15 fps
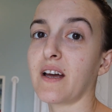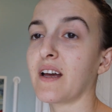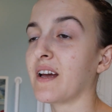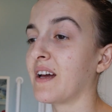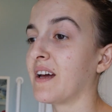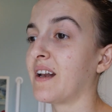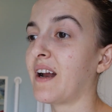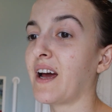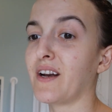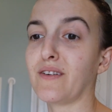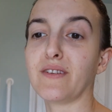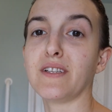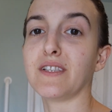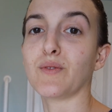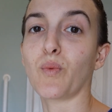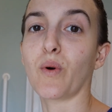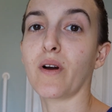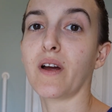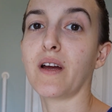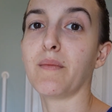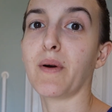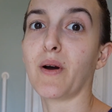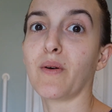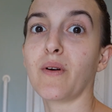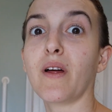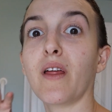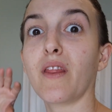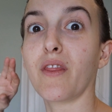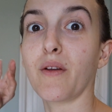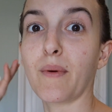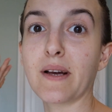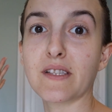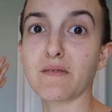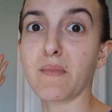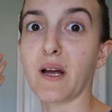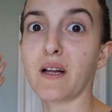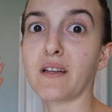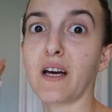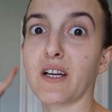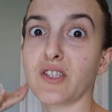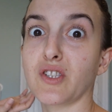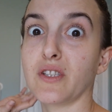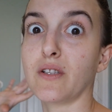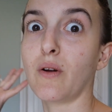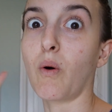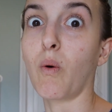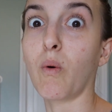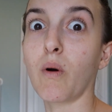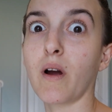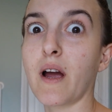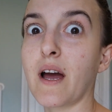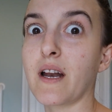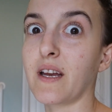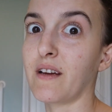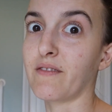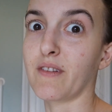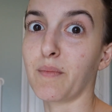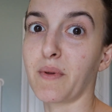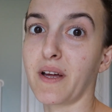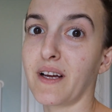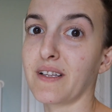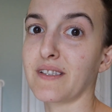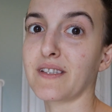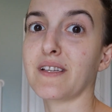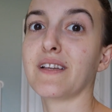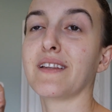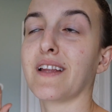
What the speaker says: and I don't need to worry about the rest of my collection or any of the plants